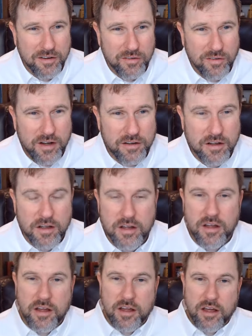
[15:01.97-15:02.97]
right?
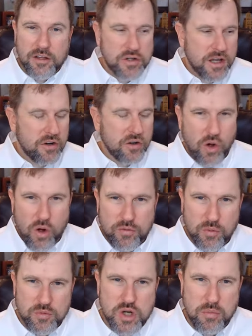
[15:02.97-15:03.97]
You get a call
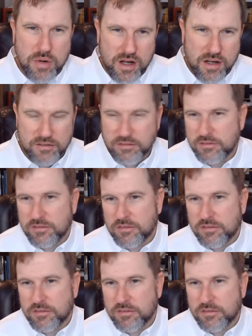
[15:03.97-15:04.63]
from Joe Biden.